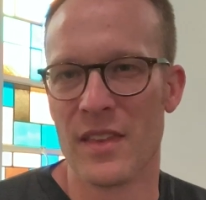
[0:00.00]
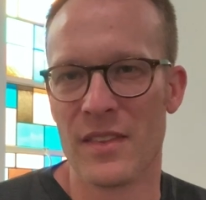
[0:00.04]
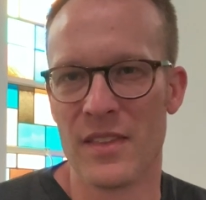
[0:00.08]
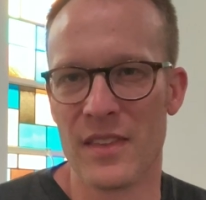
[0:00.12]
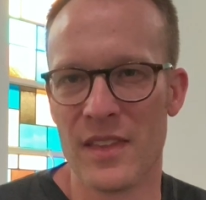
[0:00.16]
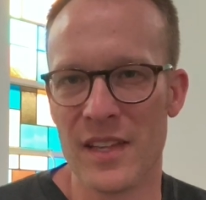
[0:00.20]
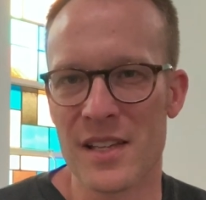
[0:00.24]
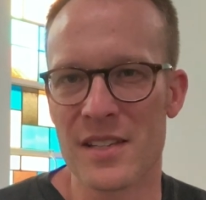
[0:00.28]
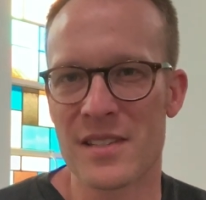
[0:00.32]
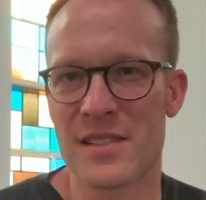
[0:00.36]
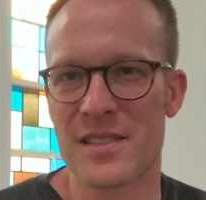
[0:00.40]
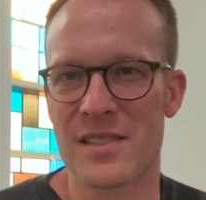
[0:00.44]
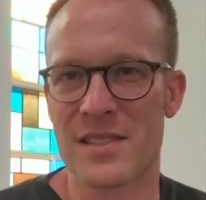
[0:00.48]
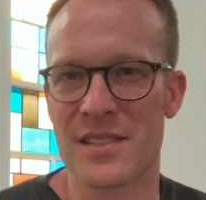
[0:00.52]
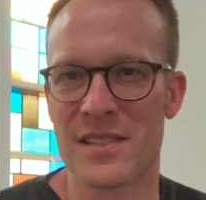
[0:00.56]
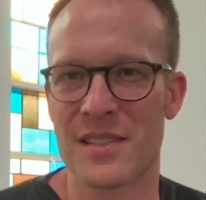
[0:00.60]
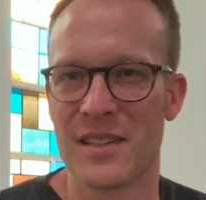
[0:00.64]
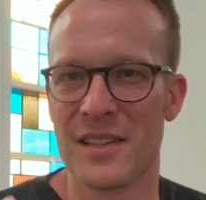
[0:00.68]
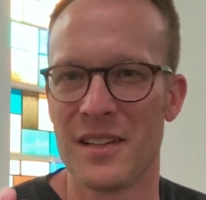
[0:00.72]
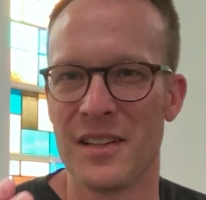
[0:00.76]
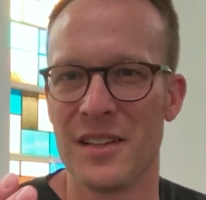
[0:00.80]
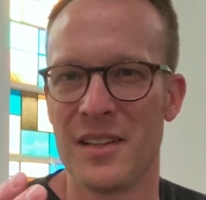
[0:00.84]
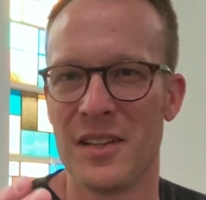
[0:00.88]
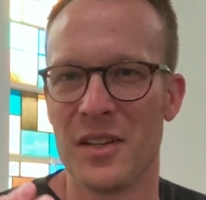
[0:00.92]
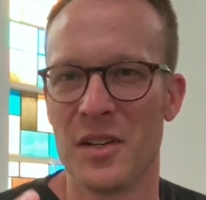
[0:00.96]
This
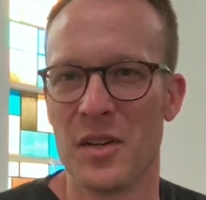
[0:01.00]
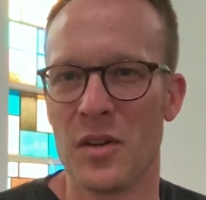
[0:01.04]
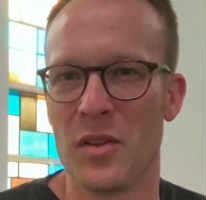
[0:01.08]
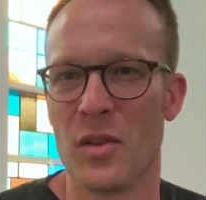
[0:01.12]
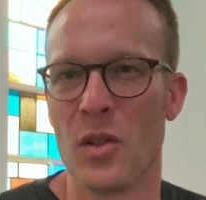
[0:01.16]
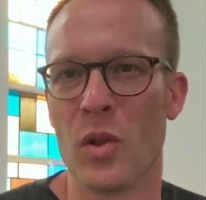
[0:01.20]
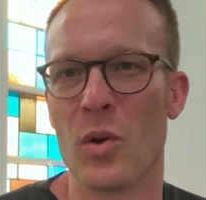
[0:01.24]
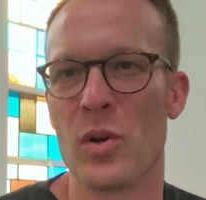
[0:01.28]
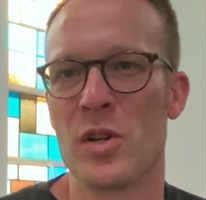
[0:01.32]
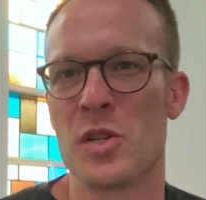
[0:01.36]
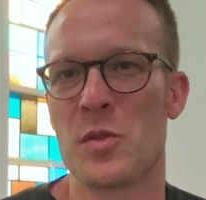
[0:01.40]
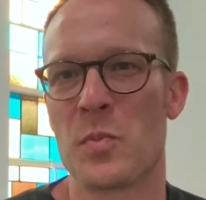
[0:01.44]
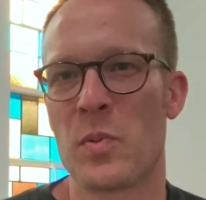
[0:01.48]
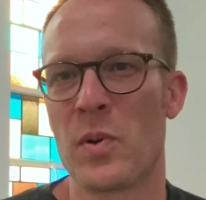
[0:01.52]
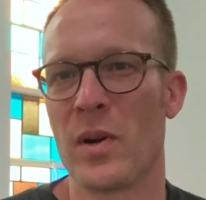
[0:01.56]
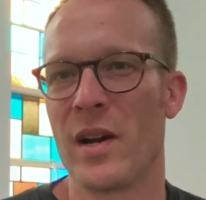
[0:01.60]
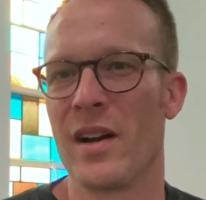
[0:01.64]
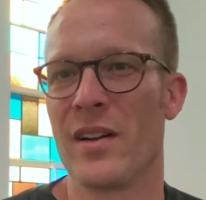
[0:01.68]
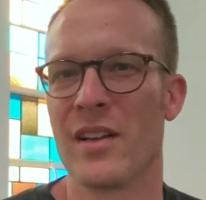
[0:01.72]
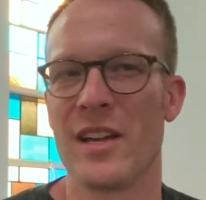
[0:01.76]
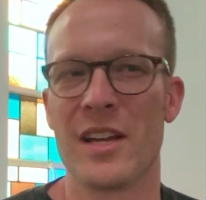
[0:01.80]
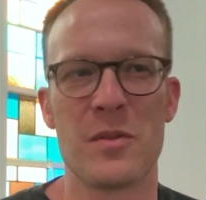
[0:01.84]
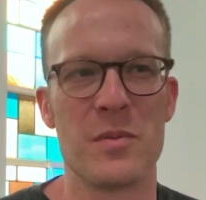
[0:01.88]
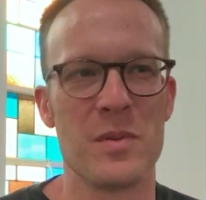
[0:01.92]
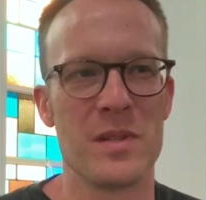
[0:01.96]
Lord's
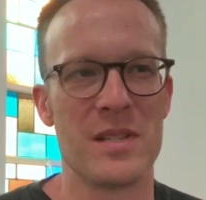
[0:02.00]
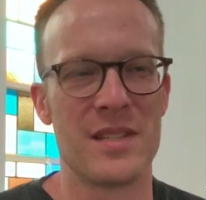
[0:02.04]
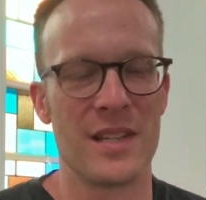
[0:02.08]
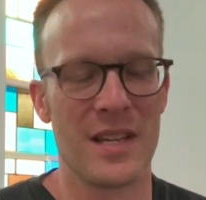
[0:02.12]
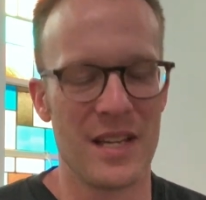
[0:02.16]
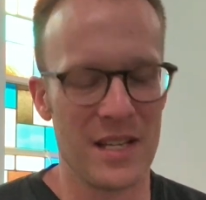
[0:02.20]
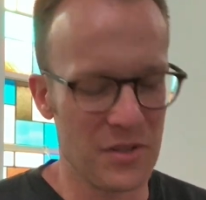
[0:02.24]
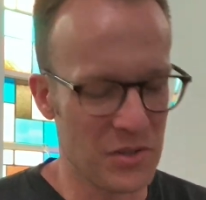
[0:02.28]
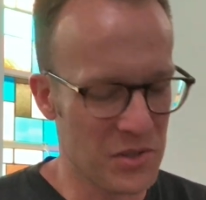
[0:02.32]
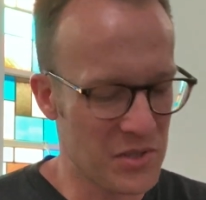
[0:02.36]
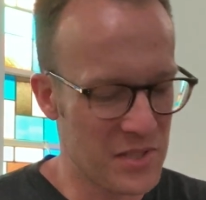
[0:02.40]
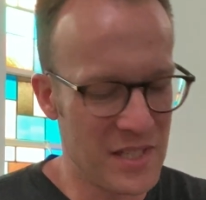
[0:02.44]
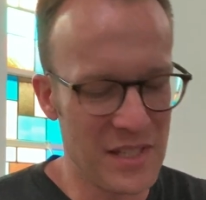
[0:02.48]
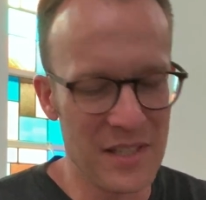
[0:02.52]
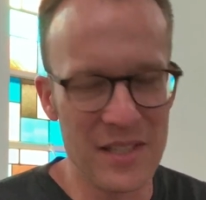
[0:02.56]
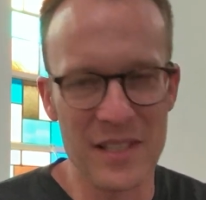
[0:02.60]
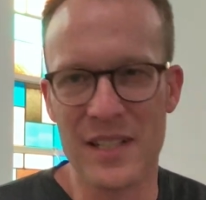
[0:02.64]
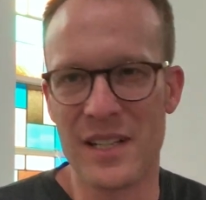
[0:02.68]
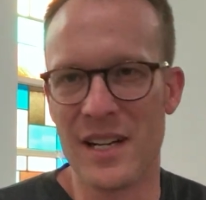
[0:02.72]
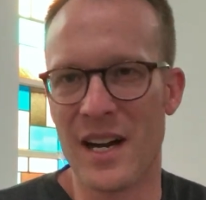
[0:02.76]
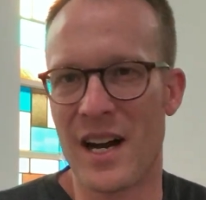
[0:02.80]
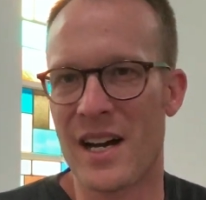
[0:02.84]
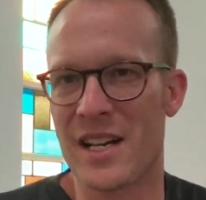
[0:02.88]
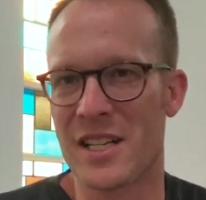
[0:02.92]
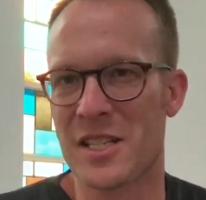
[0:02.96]
Prayer, like we said, you'll see the
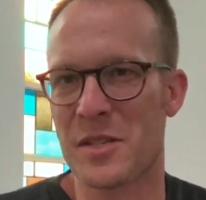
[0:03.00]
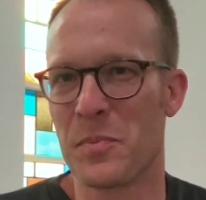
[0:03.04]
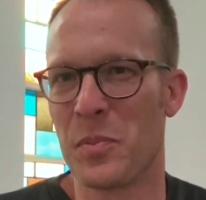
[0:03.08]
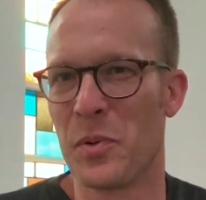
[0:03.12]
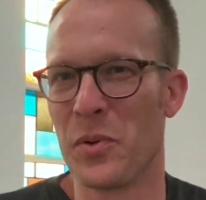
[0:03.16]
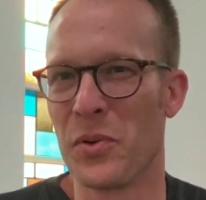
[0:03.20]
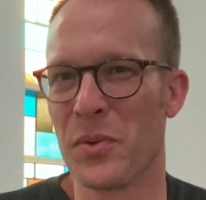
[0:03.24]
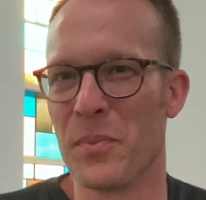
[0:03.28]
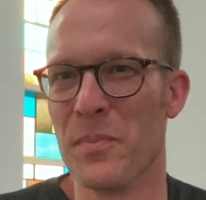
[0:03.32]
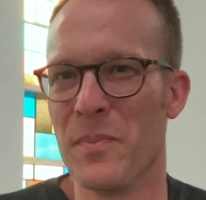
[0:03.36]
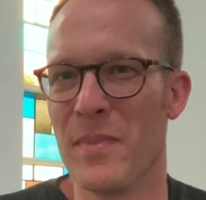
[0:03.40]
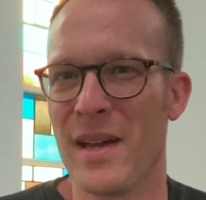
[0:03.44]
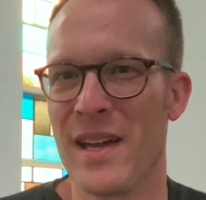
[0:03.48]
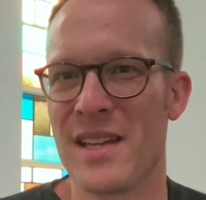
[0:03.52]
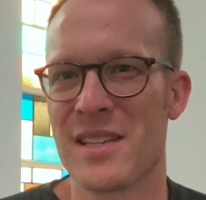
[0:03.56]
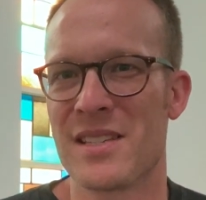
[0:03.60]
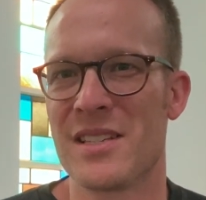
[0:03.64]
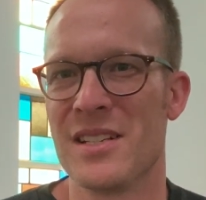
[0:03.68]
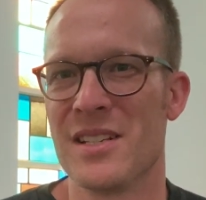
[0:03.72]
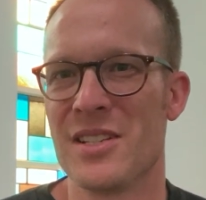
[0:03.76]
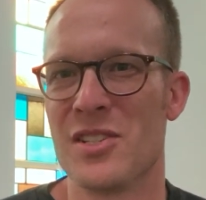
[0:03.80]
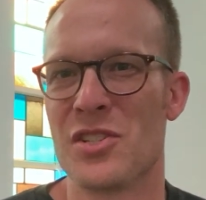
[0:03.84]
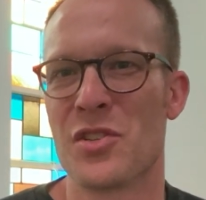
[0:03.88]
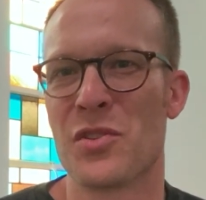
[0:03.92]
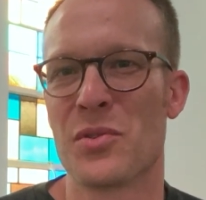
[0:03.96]
gospel
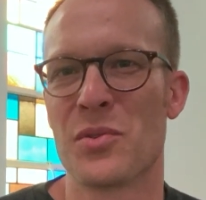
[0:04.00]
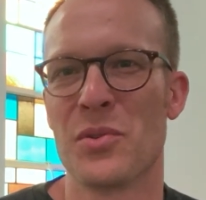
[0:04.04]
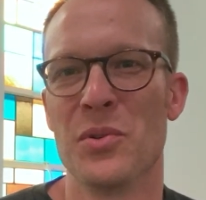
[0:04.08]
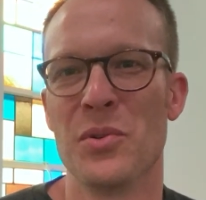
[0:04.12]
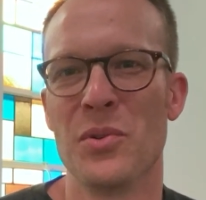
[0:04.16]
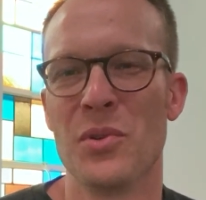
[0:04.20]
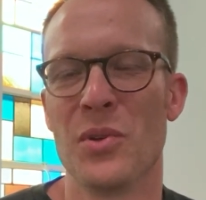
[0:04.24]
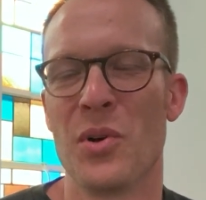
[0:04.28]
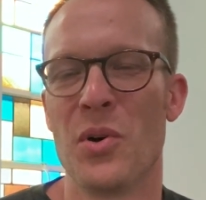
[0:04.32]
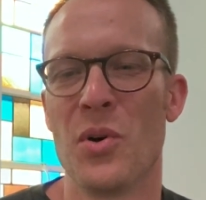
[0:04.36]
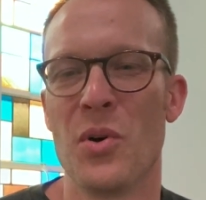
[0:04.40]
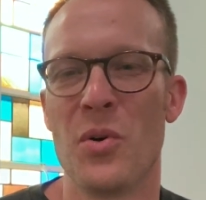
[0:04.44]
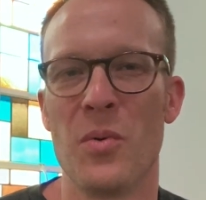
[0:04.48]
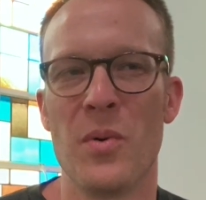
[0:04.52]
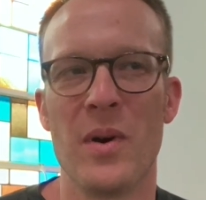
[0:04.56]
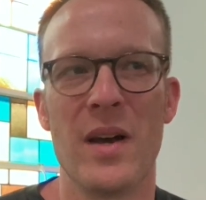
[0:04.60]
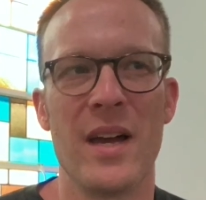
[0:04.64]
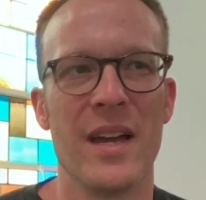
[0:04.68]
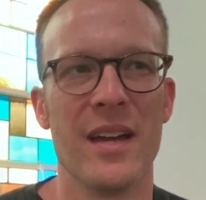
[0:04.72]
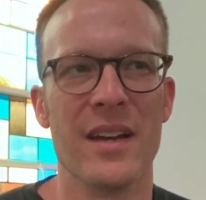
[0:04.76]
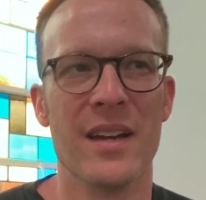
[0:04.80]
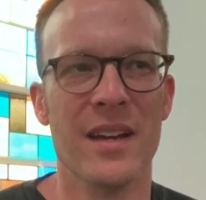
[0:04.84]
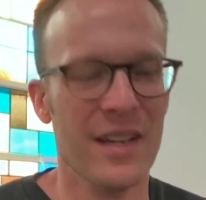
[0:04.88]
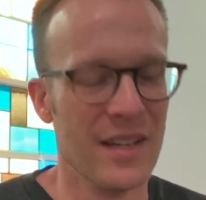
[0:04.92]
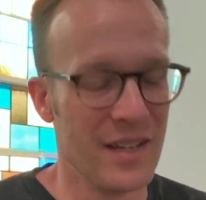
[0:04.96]
message through the whole
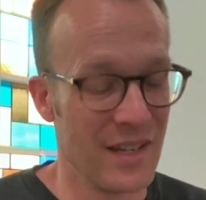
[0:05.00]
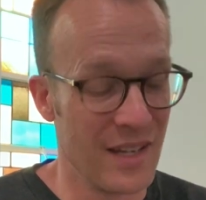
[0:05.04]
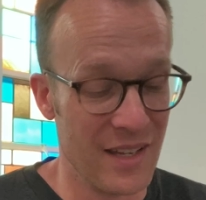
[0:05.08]
way.